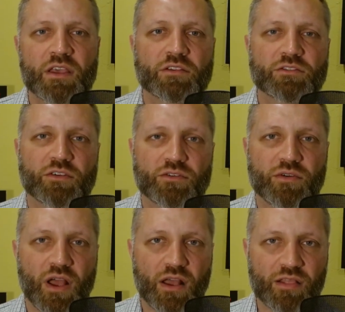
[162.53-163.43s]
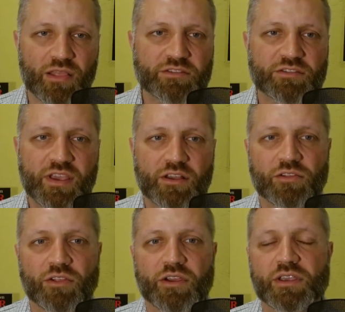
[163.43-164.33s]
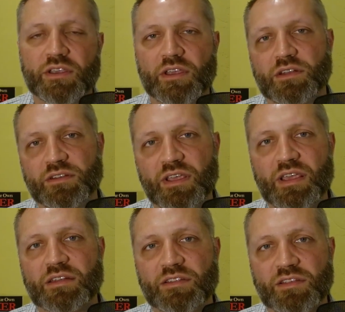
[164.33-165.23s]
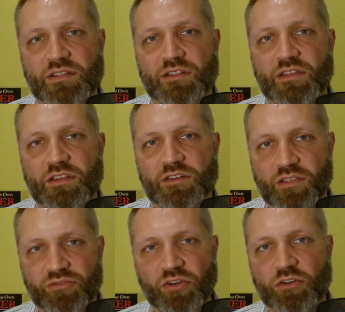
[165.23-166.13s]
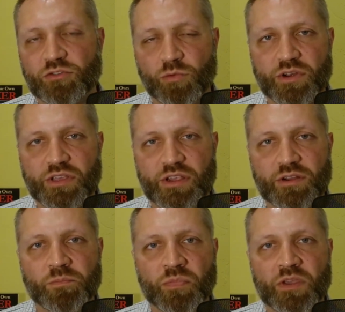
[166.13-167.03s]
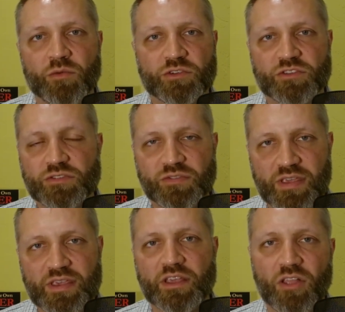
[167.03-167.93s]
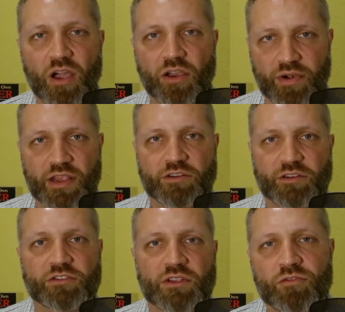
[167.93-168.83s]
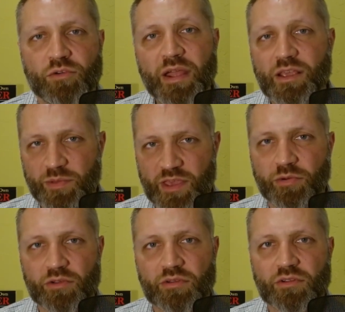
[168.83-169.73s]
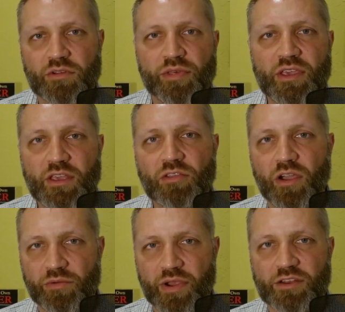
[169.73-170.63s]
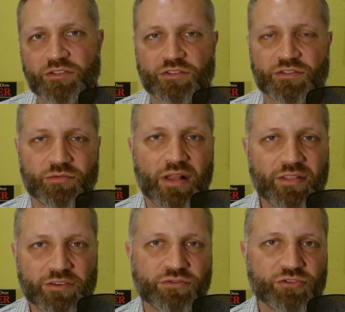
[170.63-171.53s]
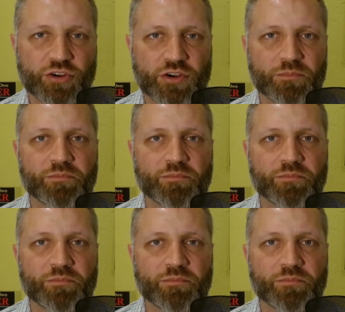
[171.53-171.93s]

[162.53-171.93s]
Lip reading: So let's take a look and dig into the first one here, which is thinking long range. For many people, thinking long range is a relative term.